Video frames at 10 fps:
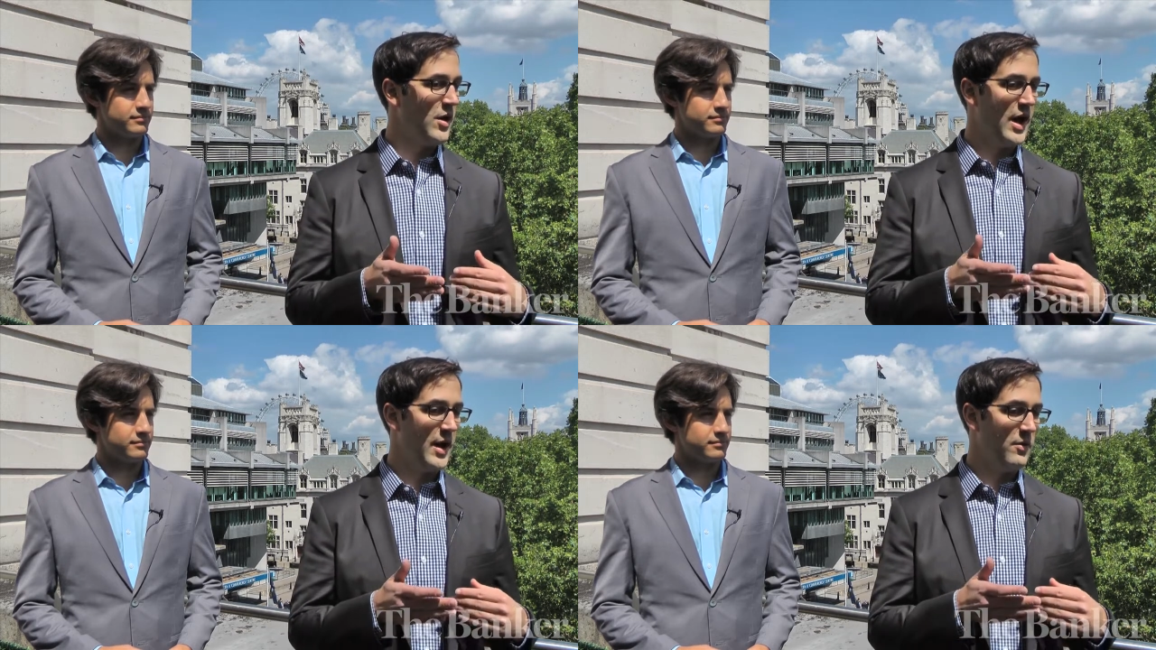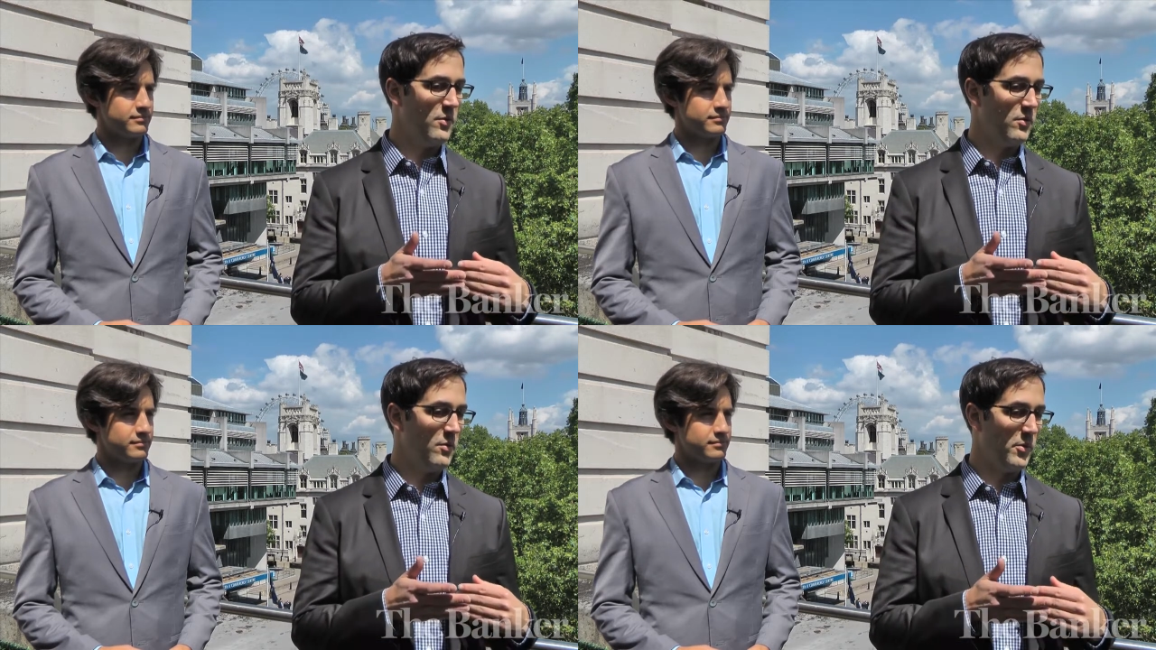Speaker 1: Uh,
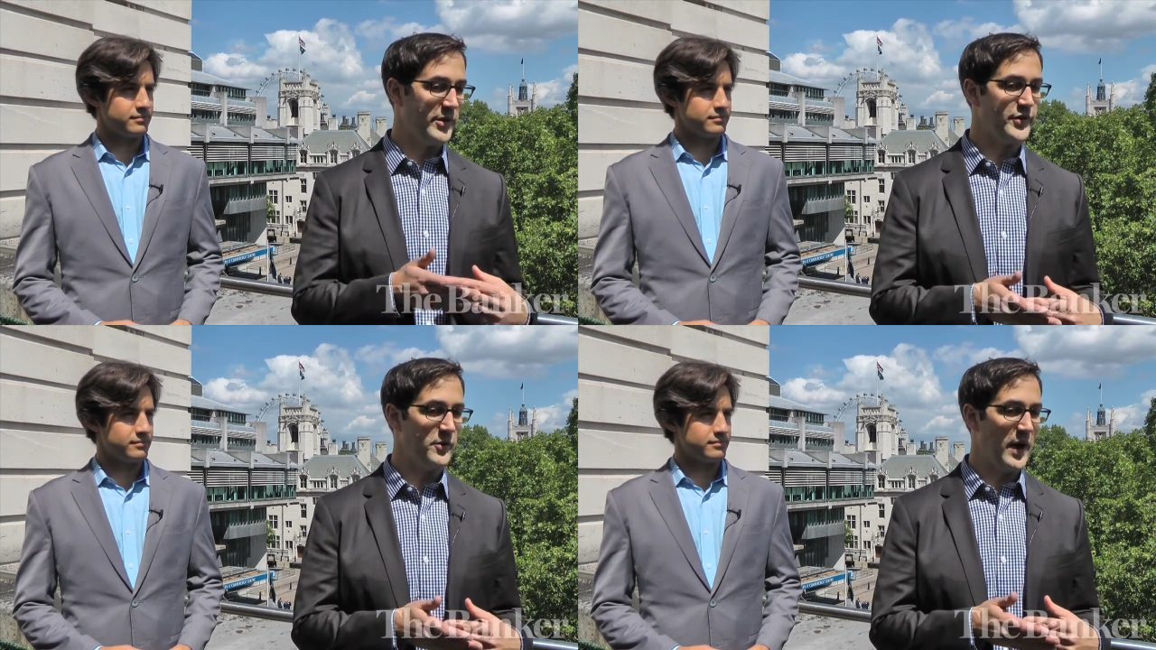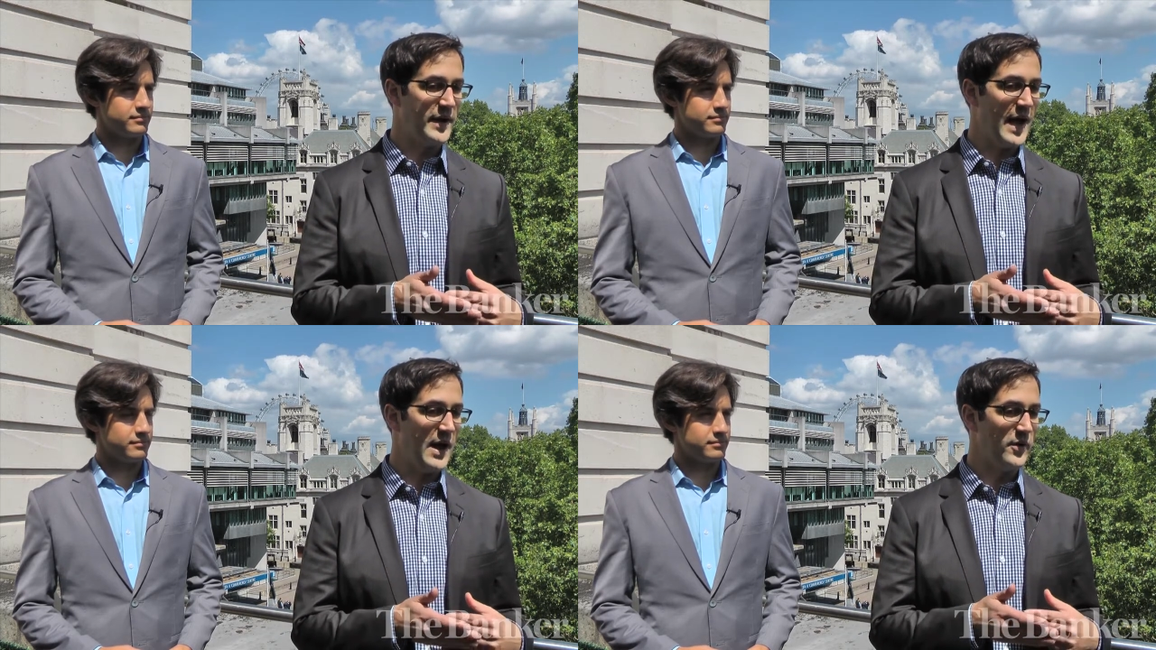what we see
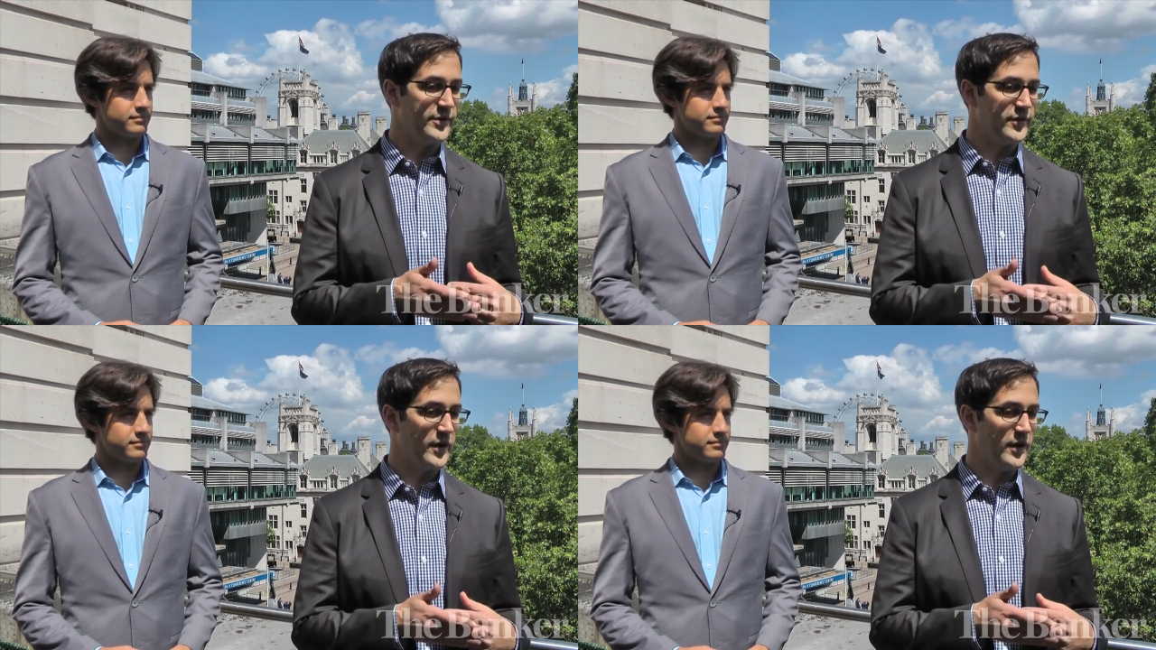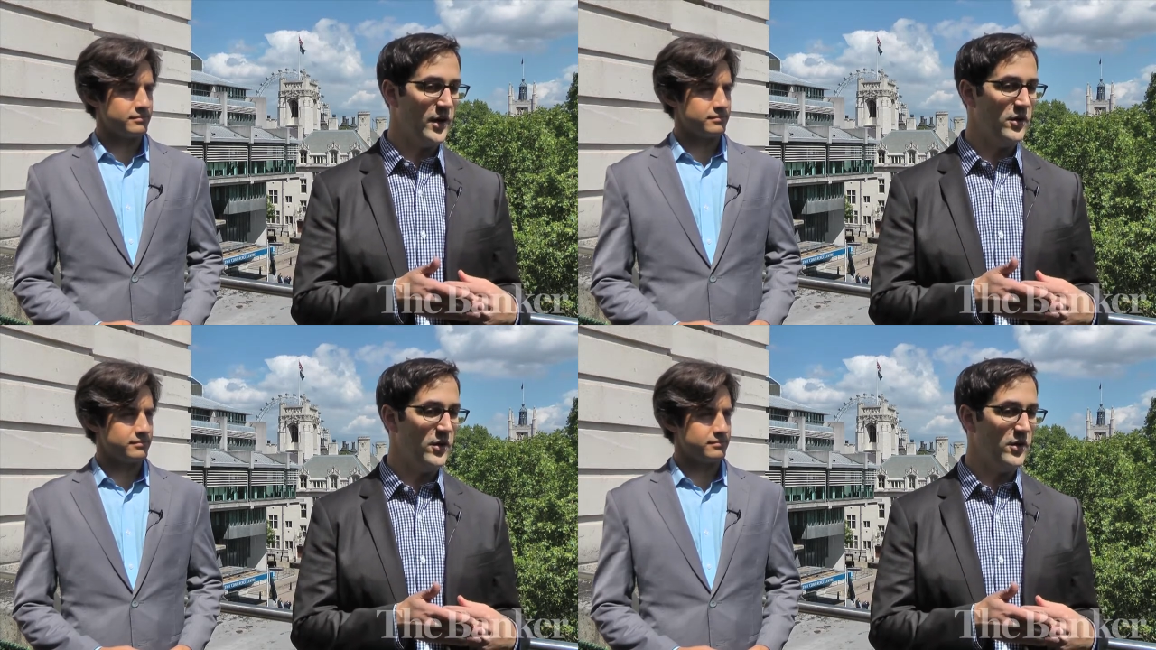right now is a,